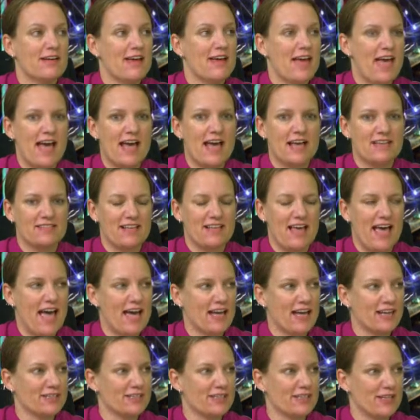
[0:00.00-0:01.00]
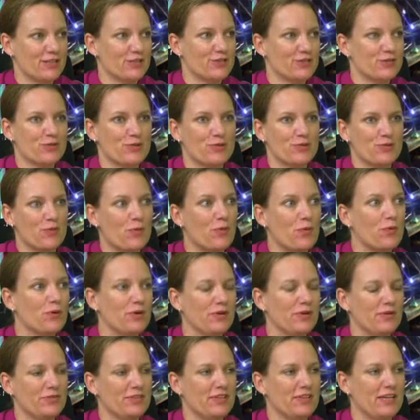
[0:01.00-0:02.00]
has access to
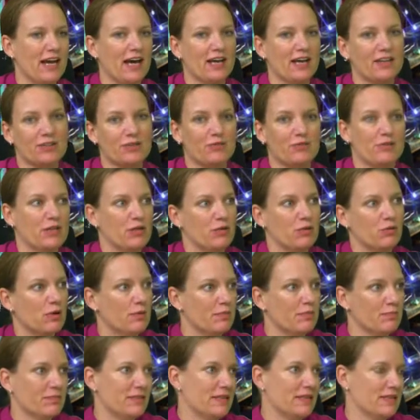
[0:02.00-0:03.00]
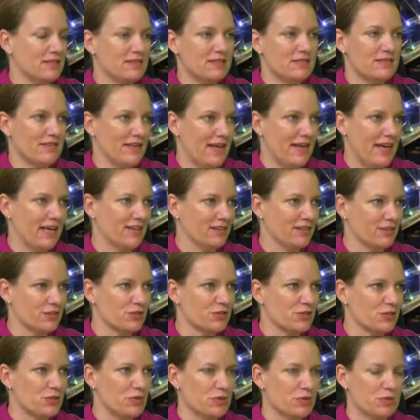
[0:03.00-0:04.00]
all of the other equipment at the
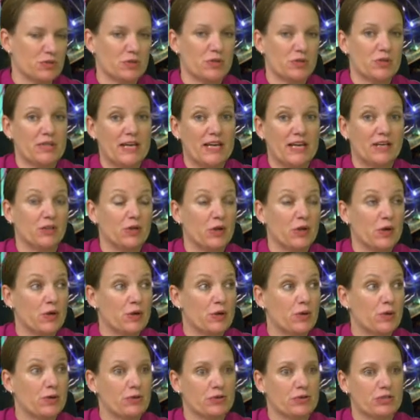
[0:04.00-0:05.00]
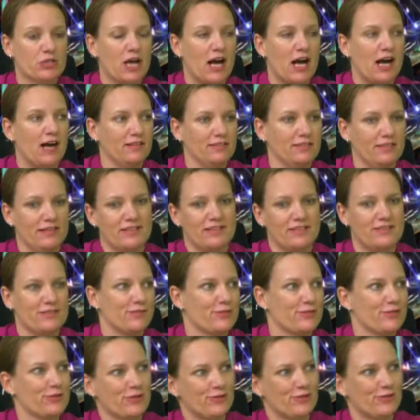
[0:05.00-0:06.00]
school, so that no child is
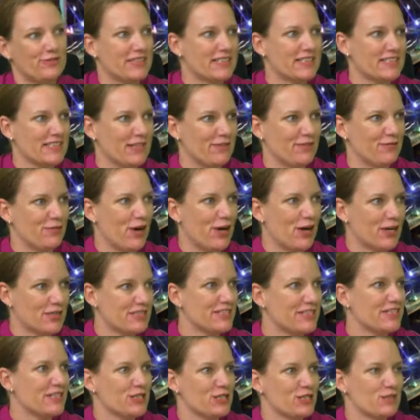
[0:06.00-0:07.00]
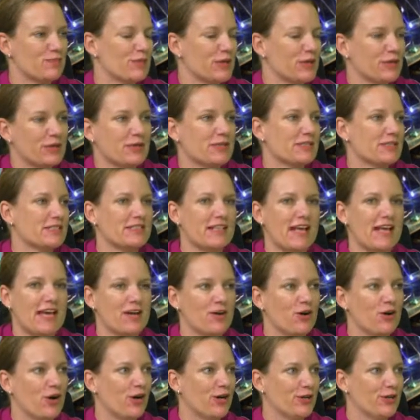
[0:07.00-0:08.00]
sort of disadvantaged because they
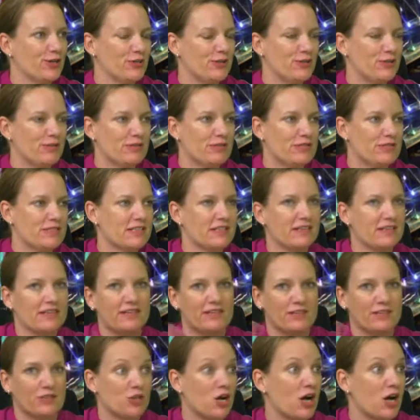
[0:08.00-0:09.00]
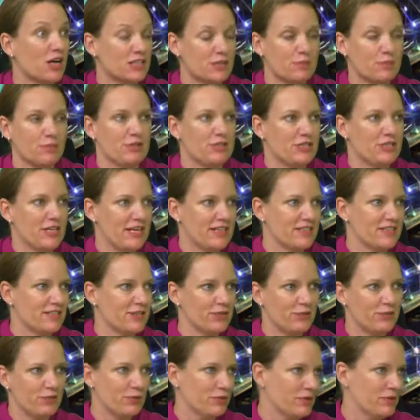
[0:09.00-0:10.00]
can't use the data
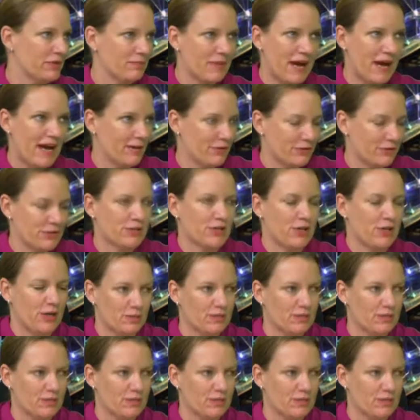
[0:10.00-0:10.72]
projector or the microscope.